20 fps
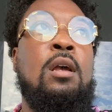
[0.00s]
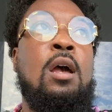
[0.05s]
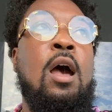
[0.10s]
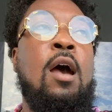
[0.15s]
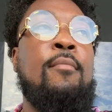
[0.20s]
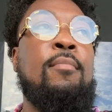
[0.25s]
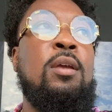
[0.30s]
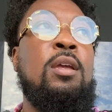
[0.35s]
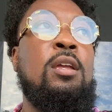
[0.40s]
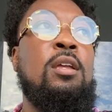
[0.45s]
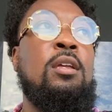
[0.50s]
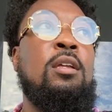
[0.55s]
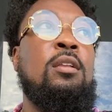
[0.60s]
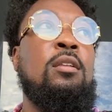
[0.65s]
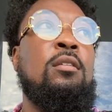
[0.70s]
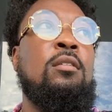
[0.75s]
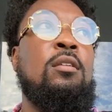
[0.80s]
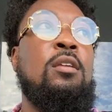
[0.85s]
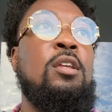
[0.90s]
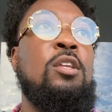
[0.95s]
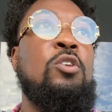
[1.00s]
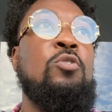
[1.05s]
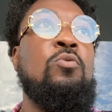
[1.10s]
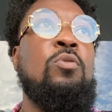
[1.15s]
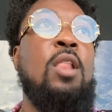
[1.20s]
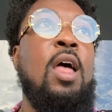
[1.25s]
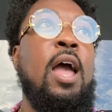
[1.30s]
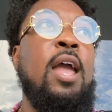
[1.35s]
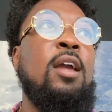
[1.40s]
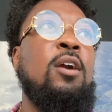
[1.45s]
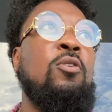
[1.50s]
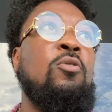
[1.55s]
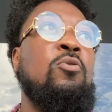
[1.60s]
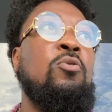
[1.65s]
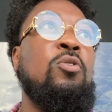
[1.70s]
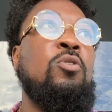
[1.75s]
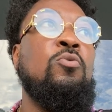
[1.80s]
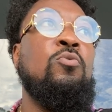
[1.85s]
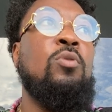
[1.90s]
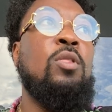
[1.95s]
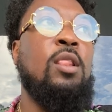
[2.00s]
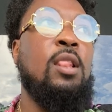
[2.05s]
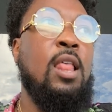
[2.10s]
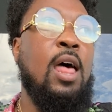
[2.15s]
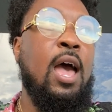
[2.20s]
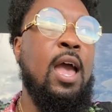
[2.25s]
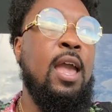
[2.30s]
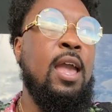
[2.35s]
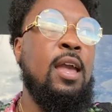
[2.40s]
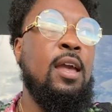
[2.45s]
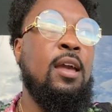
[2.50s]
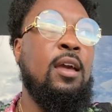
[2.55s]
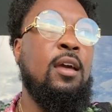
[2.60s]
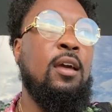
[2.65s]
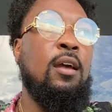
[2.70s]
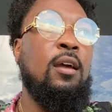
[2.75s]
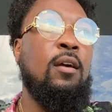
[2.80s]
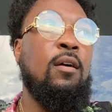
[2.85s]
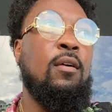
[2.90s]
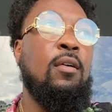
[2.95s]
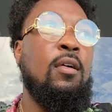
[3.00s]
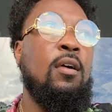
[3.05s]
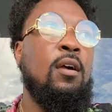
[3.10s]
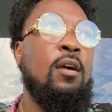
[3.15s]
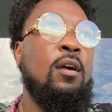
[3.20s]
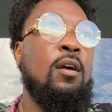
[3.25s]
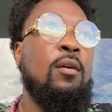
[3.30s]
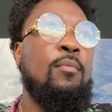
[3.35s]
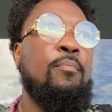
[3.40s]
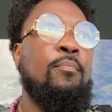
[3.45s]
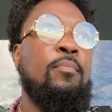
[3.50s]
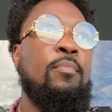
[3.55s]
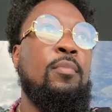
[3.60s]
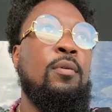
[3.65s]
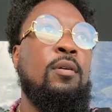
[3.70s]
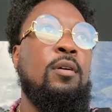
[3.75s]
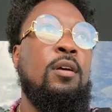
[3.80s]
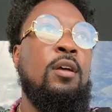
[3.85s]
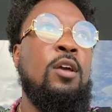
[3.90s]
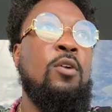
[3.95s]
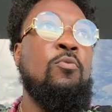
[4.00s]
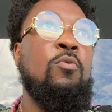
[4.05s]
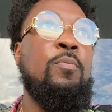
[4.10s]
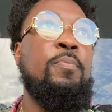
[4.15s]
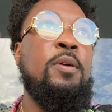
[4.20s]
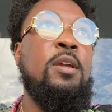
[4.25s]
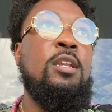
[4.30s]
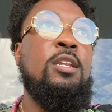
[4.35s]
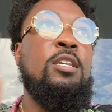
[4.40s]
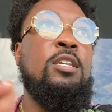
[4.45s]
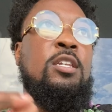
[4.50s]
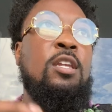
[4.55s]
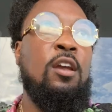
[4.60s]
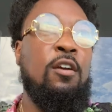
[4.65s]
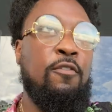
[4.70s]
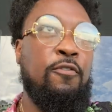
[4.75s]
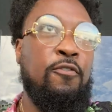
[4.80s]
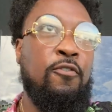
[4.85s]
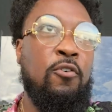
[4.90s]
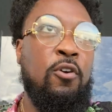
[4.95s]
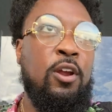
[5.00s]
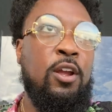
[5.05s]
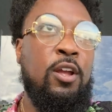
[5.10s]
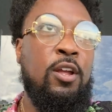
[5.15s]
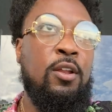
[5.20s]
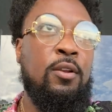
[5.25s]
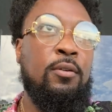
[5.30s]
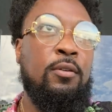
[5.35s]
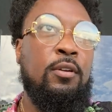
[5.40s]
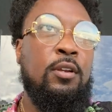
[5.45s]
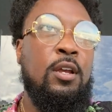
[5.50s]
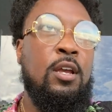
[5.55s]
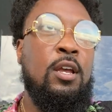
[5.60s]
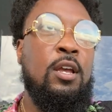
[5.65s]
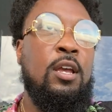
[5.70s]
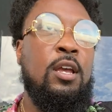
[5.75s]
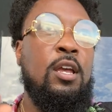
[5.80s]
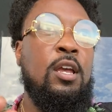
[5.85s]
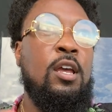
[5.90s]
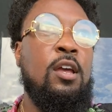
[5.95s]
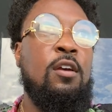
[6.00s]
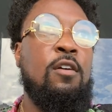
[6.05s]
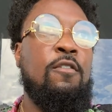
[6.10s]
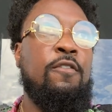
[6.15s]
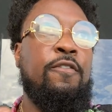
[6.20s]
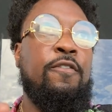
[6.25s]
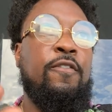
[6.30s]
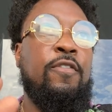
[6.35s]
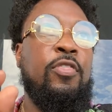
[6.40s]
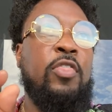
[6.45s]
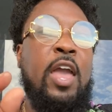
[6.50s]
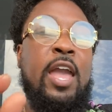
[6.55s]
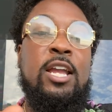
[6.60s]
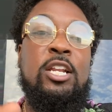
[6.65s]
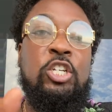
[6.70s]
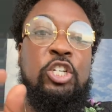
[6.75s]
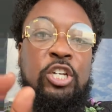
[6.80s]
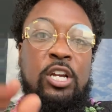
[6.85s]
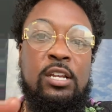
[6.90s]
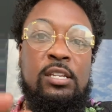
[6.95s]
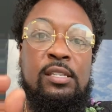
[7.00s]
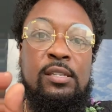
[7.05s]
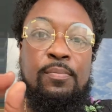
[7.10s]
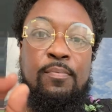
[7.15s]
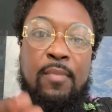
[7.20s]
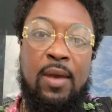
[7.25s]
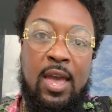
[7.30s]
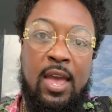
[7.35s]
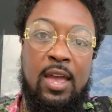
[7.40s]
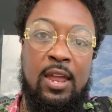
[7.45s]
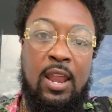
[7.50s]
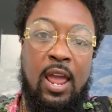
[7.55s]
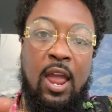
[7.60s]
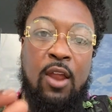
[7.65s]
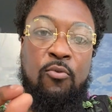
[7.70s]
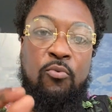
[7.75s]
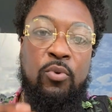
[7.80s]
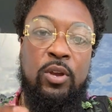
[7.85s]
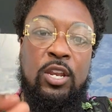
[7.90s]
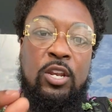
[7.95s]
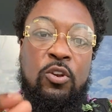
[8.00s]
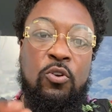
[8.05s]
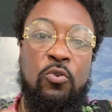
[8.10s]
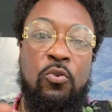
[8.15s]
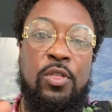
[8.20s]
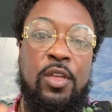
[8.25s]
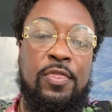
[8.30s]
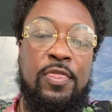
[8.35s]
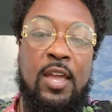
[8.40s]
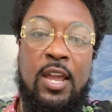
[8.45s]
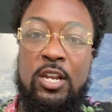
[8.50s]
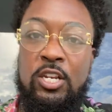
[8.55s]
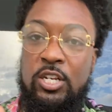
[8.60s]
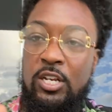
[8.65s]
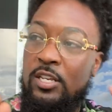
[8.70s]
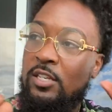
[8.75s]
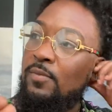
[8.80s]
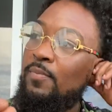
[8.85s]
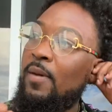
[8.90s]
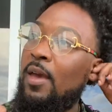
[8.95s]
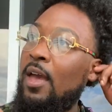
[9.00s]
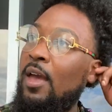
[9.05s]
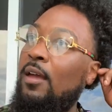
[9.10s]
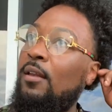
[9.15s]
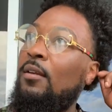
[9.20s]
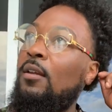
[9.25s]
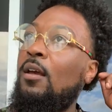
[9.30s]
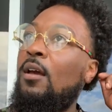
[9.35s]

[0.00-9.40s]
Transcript: I mean, you like who you like. It would be different if they just met and we knew that they just met.